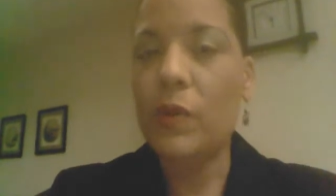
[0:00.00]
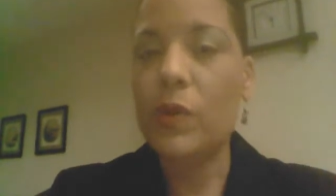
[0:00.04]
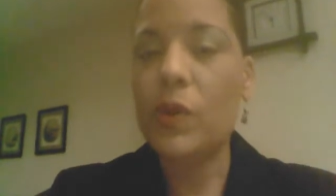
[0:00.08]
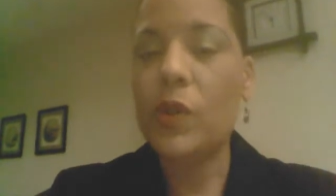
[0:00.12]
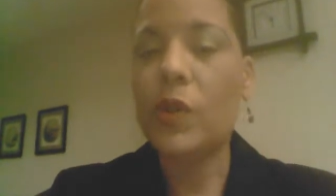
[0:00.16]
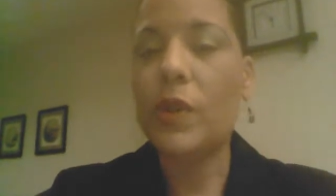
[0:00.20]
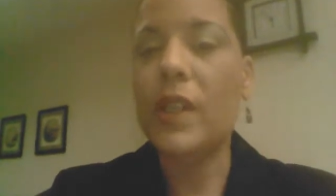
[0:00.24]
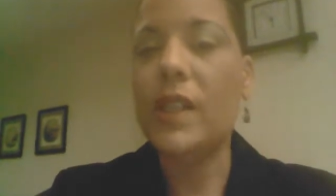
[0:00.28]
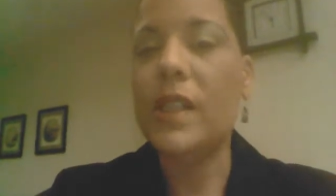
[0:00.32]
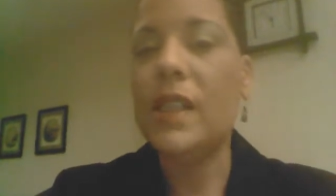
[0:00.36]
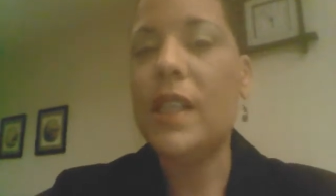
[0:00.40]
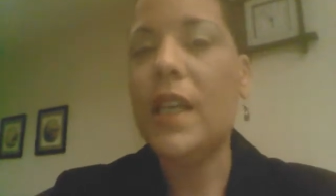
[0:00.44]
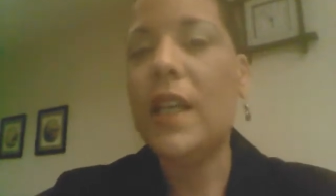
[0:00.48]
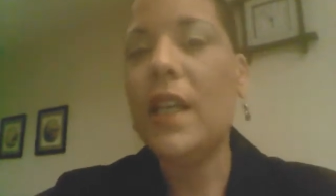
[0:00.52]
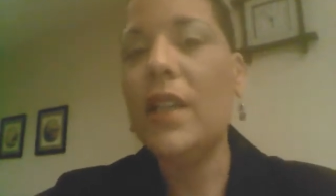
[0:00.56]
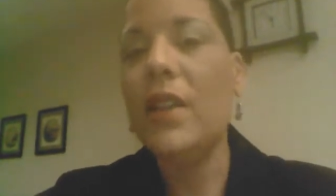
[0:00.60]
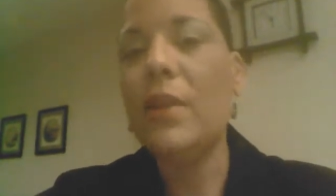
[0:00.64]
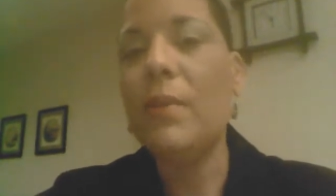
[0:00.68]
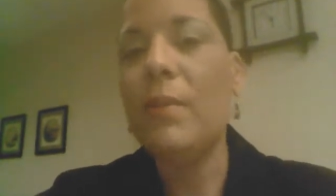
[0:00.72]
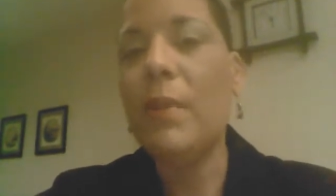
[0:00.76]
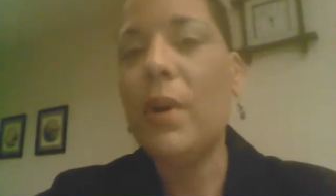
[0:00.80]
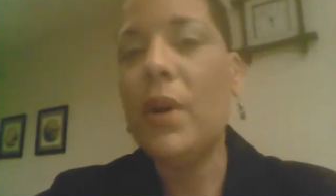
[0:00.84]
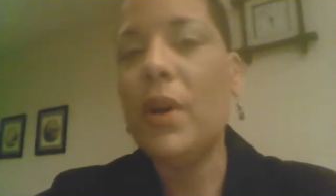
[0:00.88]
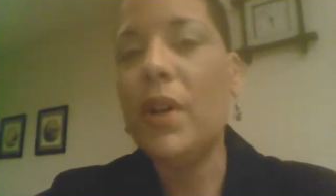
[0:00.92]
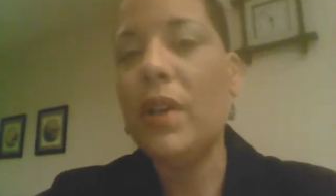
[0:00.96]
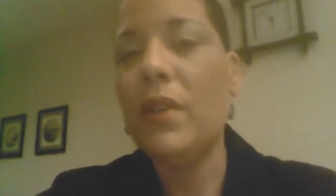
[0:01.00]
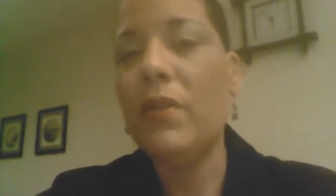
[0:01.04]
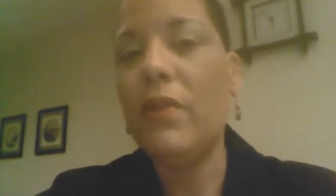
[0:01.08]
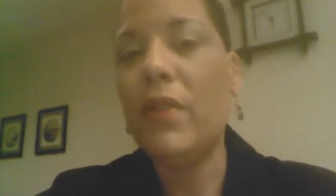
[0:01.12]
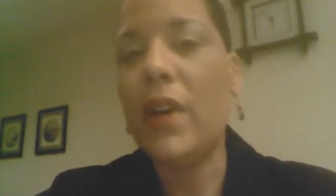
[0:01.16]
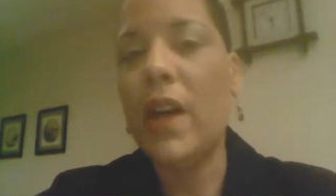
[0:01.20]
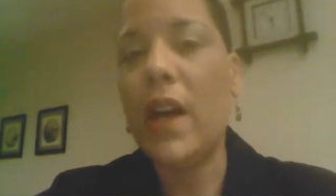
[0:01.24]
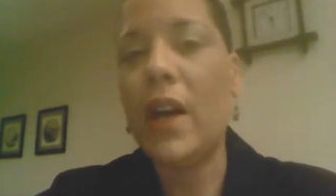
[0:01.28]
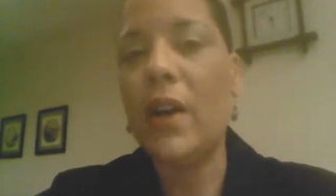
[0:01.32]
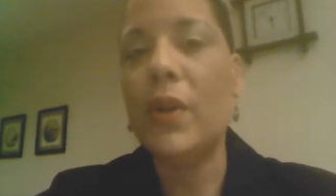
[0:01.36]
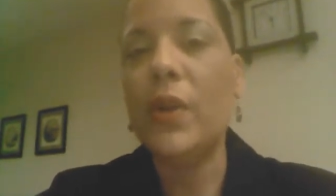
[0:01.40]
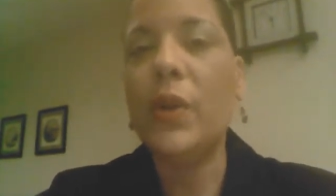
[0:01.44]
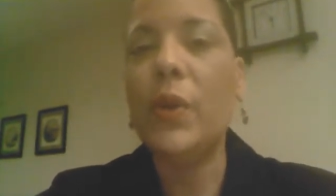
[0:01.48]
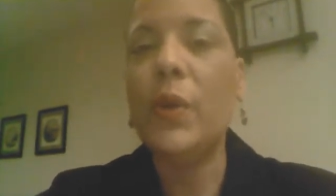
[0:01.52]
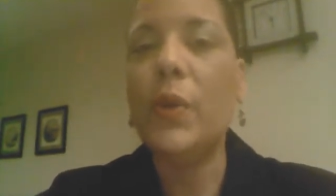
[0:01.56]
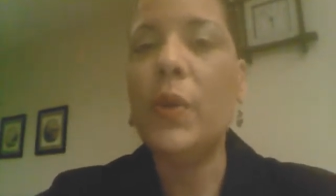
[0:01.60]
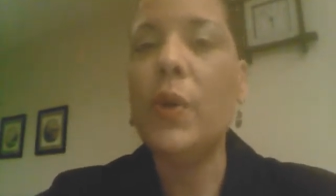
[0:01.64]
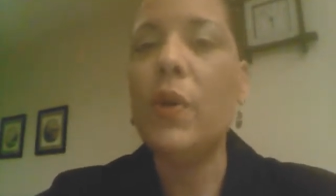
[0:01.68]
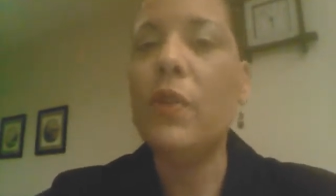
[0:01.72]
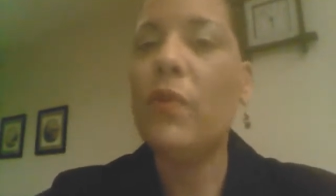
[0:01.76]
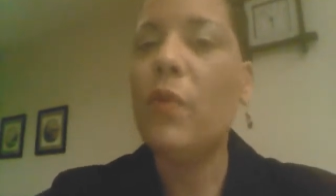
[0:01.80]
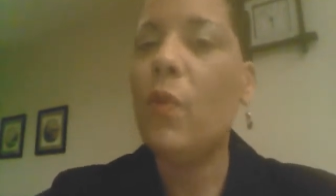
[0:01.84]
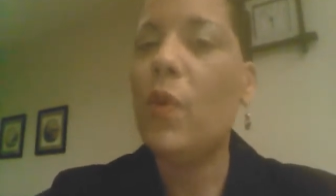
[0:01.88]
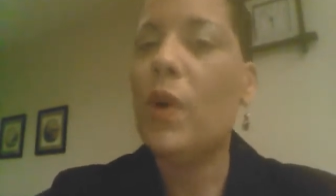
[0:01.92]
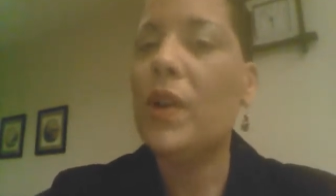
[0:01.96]
So they take the market value
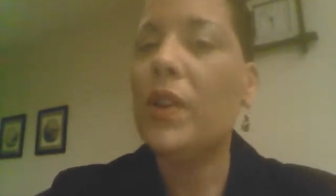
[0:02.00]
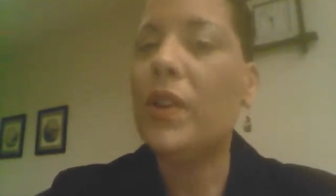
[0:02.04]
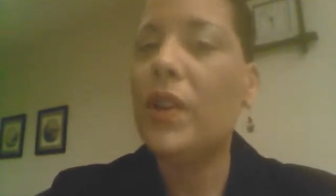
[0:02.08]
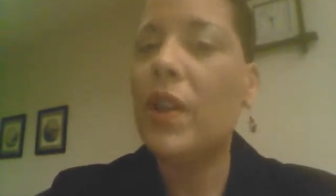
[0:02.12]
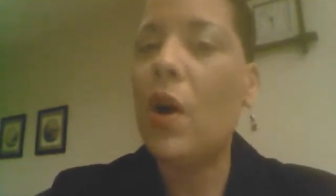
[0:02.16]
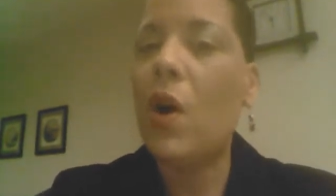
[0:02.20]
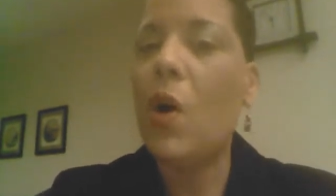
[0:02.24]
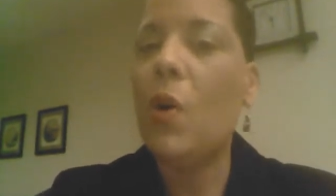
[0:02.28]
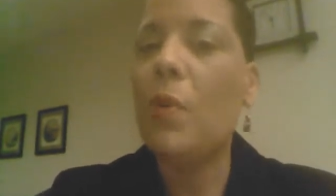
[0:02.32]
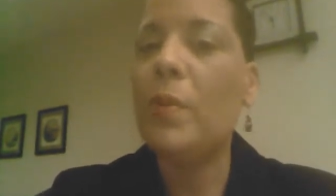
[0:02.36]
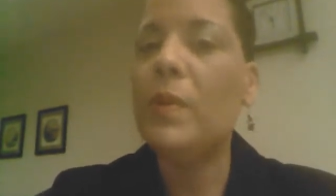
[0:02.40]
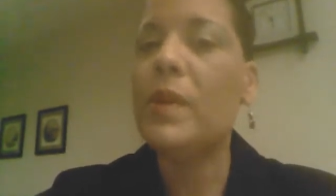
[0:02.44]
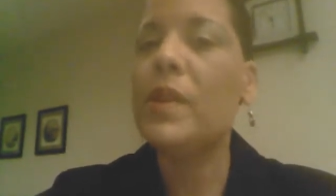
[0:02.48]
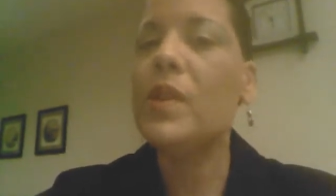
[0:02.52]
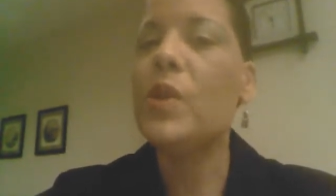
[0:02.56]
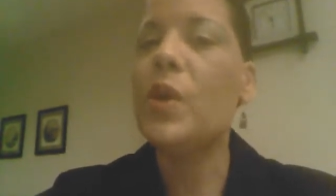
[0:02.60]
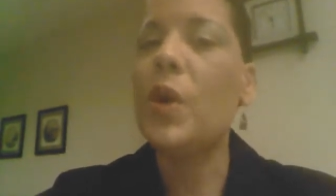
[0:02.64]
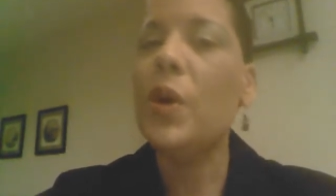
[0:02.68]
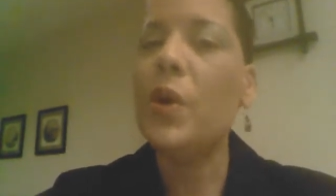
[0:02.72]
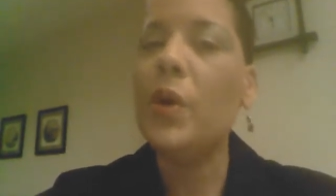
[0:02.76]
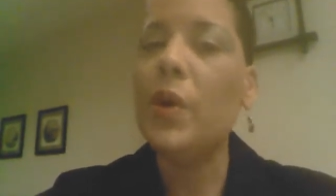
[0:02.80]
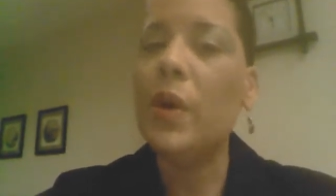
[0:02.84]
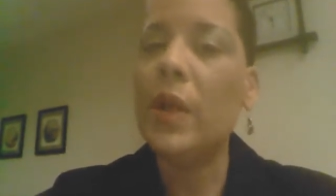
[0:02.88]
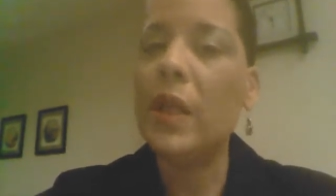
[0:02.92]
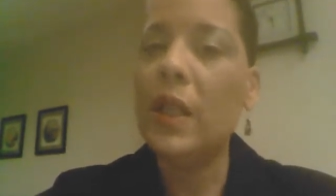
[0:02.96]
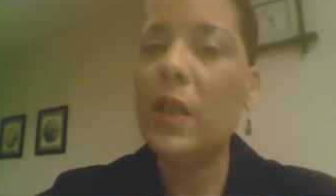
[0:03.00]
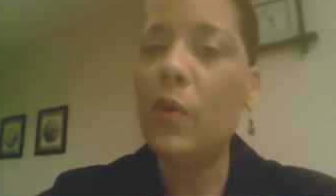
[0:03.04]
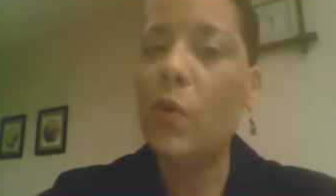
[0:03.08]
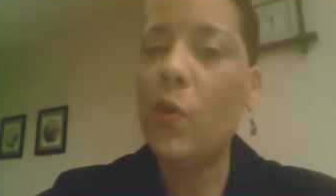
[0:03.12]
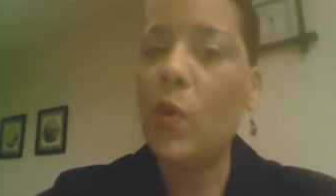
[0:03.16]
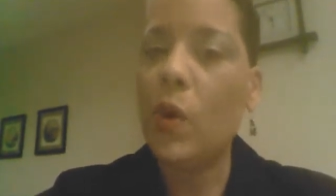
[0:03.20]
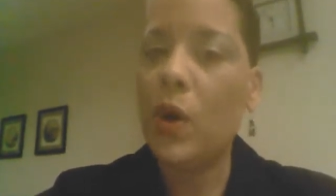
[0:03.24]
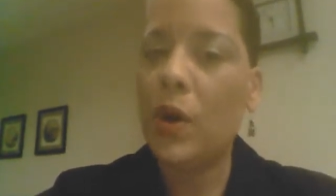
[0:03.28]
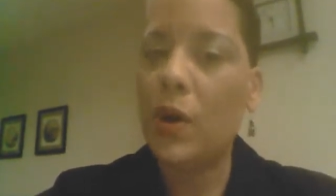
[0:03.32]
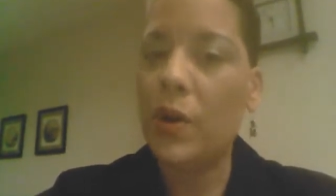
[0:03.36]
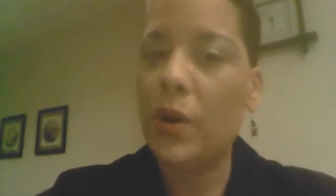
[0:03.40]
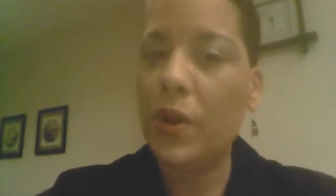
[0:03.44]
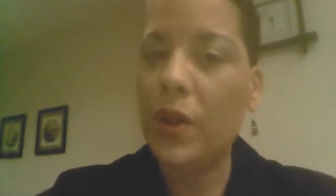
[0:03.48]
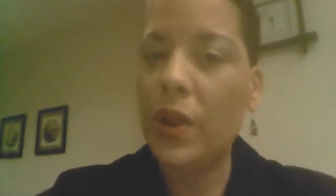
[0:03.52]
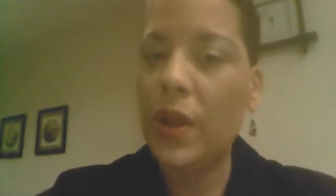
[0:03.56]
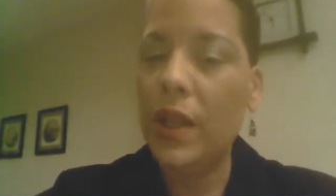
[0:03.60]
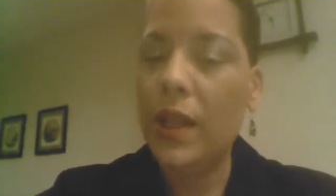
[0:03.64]
of what the home is currently worth,